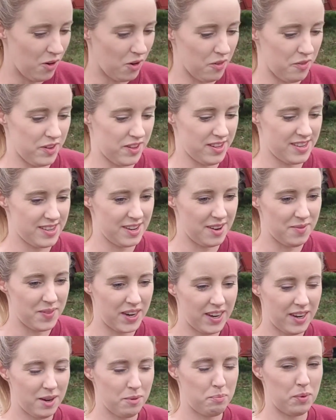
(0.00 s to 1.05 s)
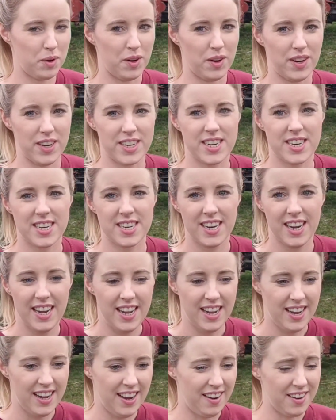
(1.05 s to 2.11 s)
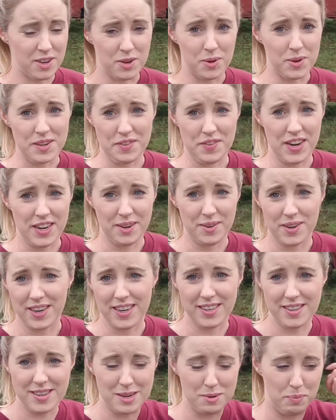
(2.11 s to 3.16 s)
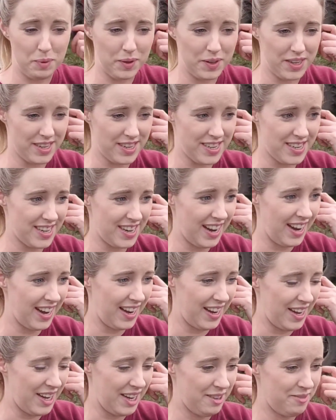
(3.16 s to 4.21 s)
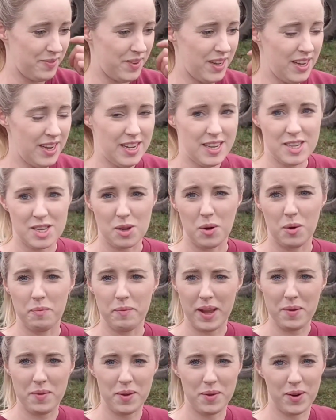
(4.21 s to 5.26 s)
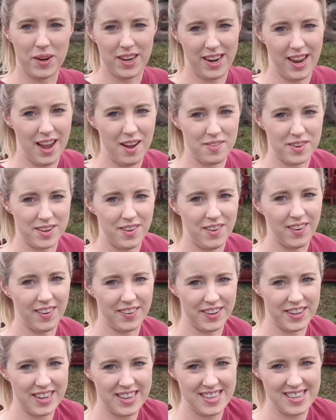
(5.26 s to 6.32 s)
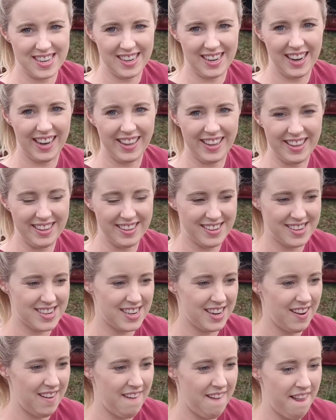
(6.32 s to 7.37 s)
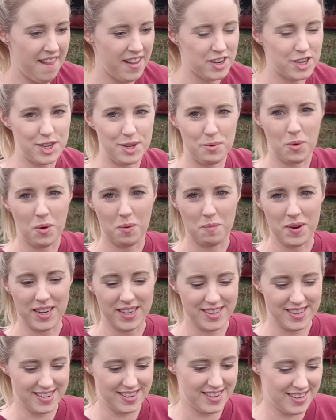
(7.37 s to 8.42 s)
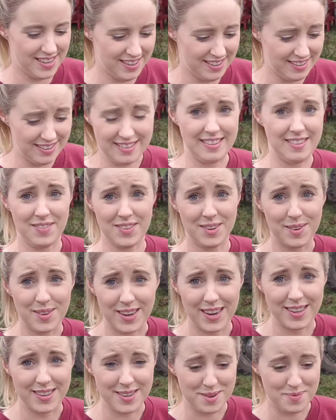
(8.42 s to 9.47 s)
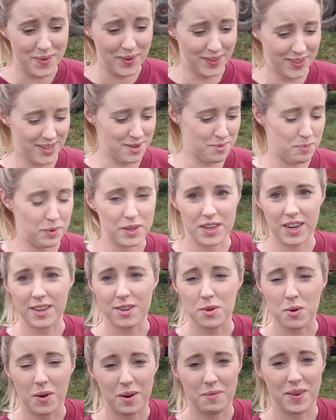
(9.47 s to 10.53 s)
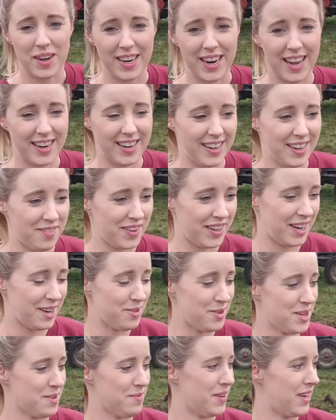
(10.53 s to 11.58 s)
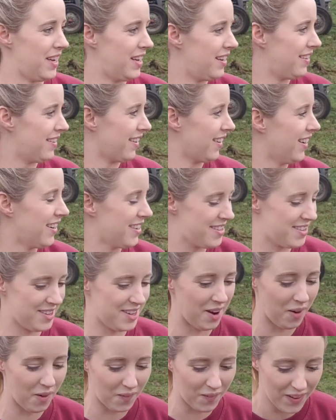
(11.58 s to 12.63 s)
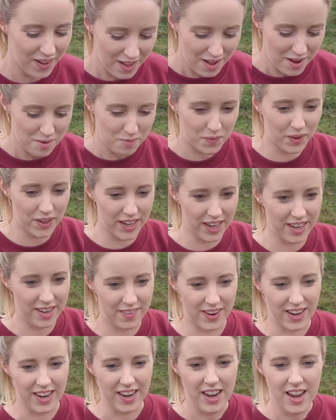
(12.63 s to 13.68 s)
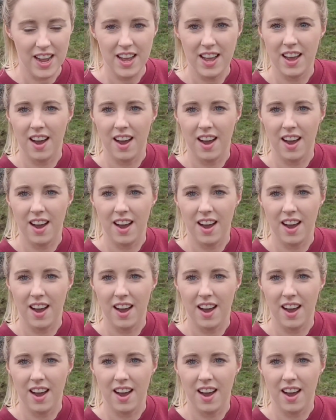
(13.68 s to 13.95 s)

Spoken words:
over the summer, but I don't have anywhere else to put it. So maybe when I have it all nice and cleaned, she won't mind it, because I have nowhere else to put it, but I don't want my Nana giving out to me either. So, but anyway,